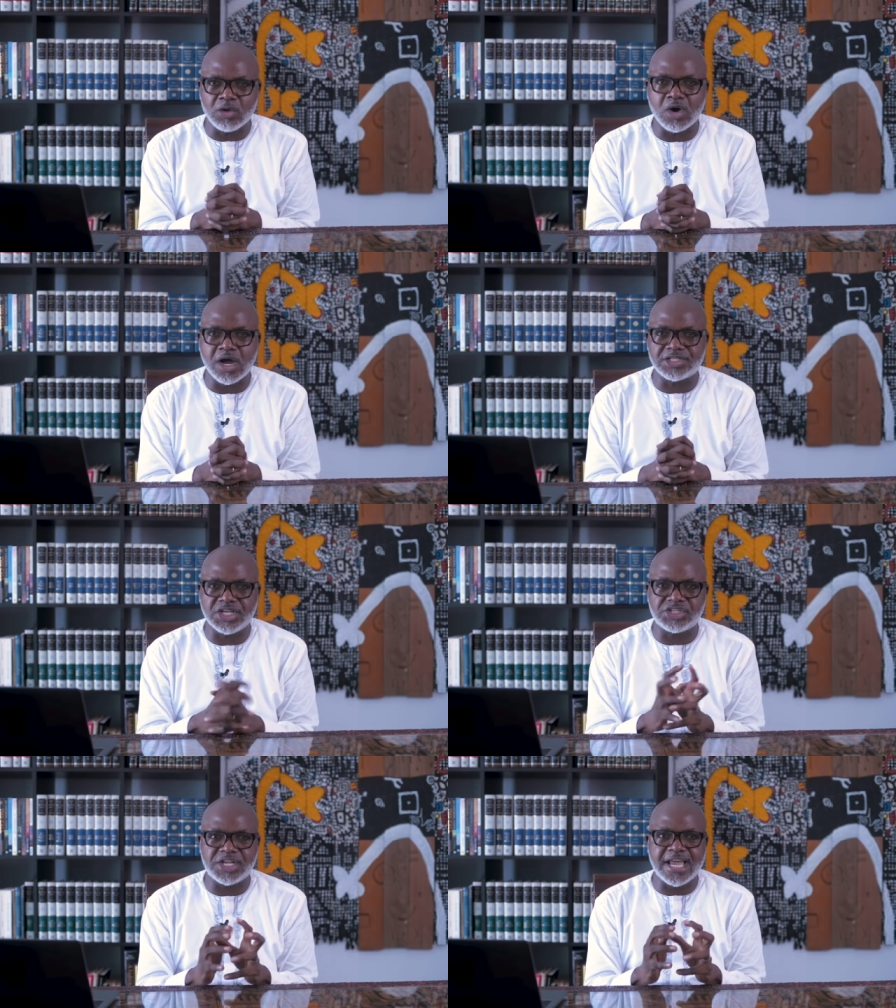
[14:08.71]
words,
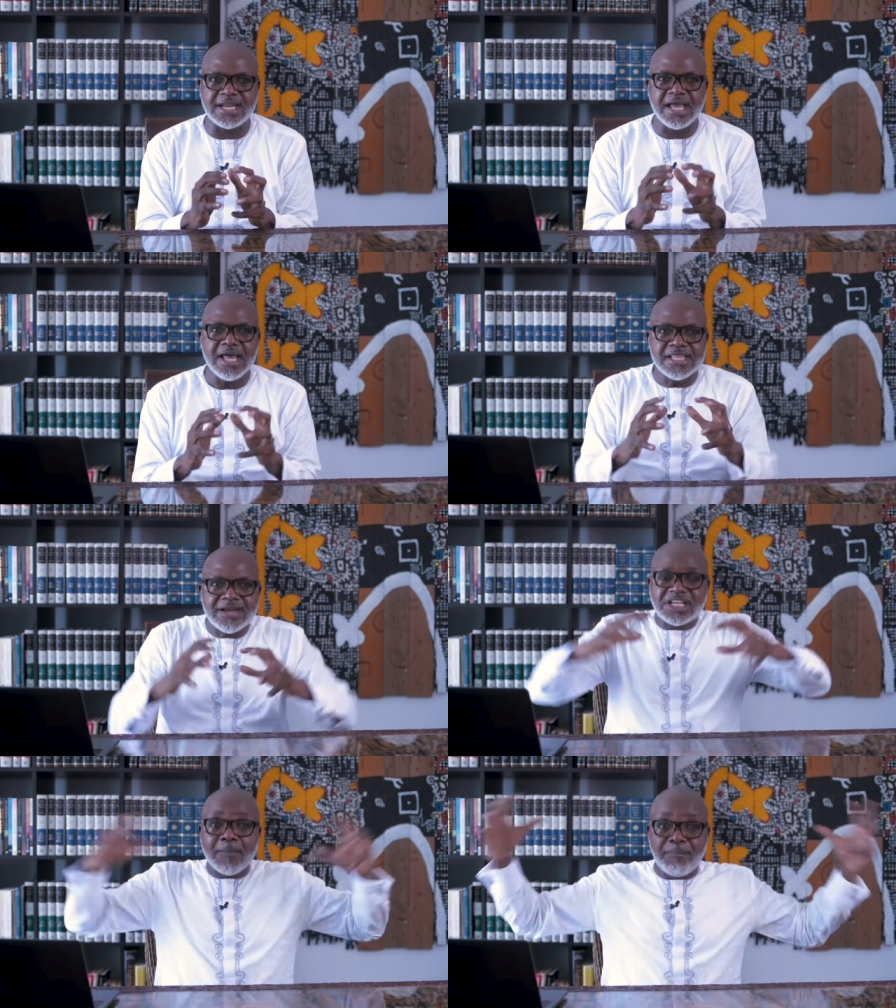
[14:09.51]
he's saying
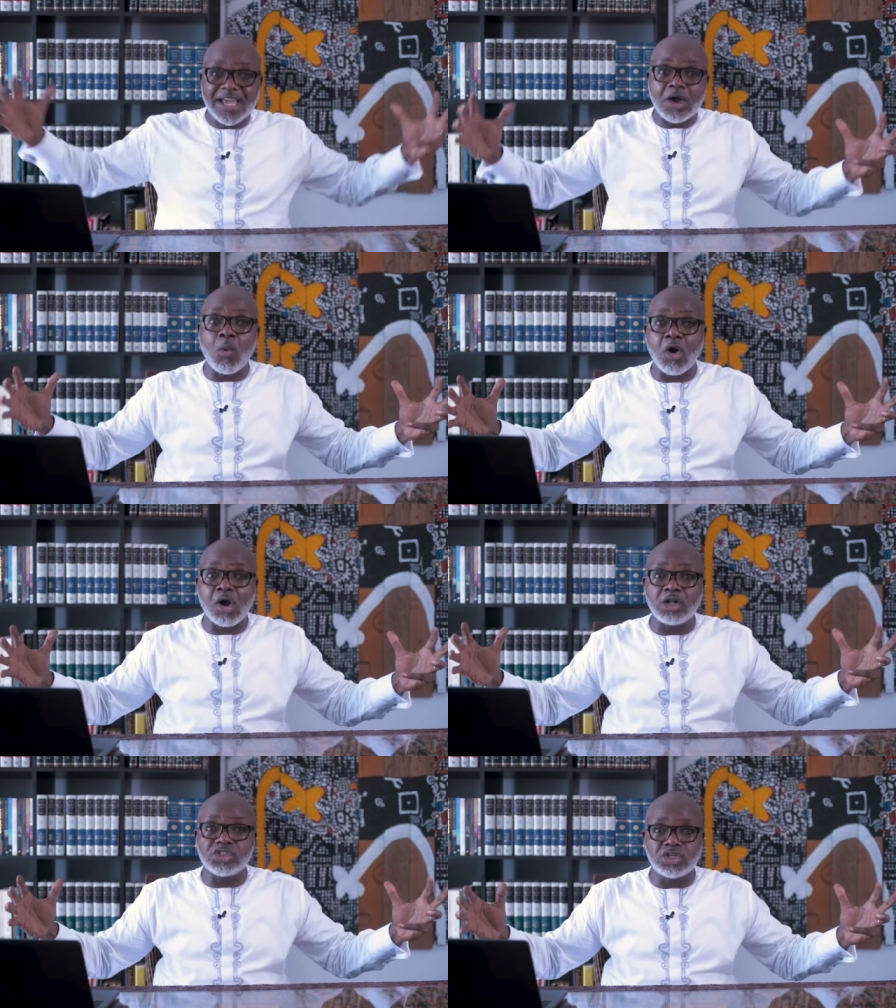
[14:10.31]
there's a bigger
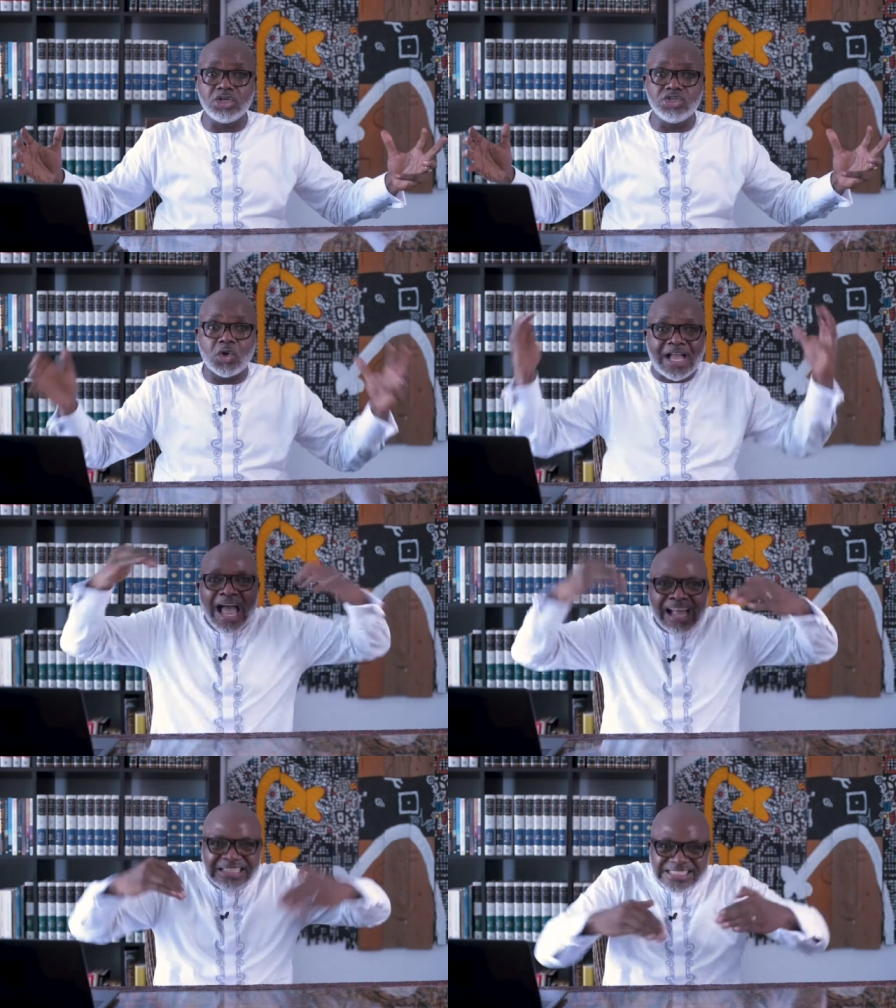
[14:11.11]
world you
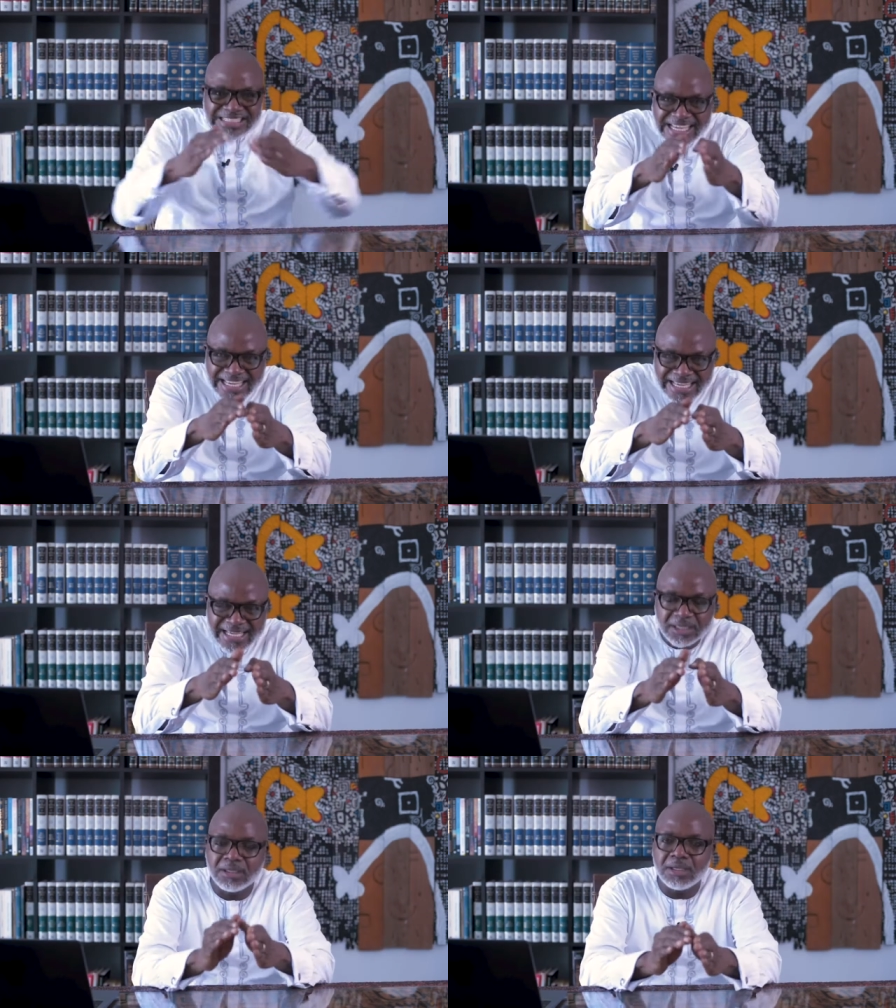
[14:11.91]
can't see